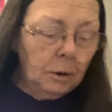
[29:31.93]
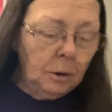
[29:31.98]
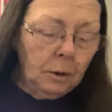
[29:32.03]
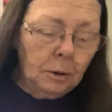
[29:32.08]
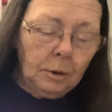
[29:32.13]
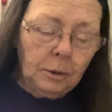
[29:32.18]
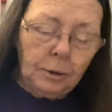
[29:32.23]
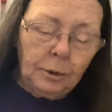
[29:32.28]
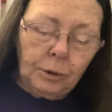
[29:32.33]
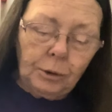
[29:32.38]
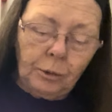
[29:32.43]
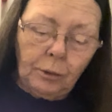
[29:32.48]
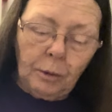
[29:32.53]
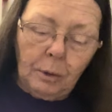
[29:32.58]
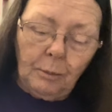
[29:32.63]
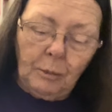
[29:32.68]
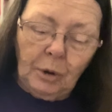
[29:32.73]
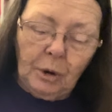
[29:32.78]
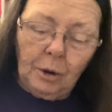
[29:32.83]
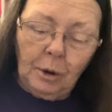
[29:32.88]
I could
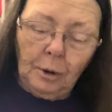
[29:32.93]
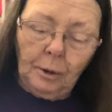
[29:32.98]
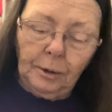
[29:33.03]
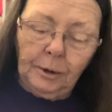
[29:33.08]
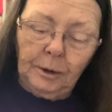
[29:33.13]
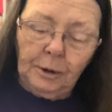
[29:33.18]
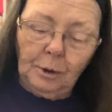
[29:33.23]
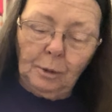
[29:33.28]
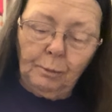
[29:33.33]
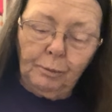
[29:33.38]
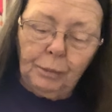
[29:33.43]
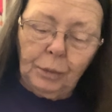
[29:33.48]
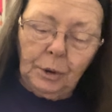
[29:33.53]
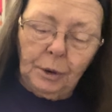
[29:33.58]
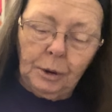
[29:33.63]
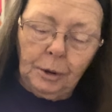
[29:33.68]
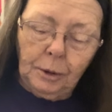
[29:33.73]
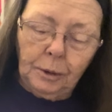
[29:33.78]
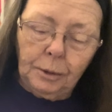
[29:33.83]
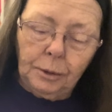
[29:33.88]
trim it a little
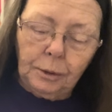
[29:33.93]
bit.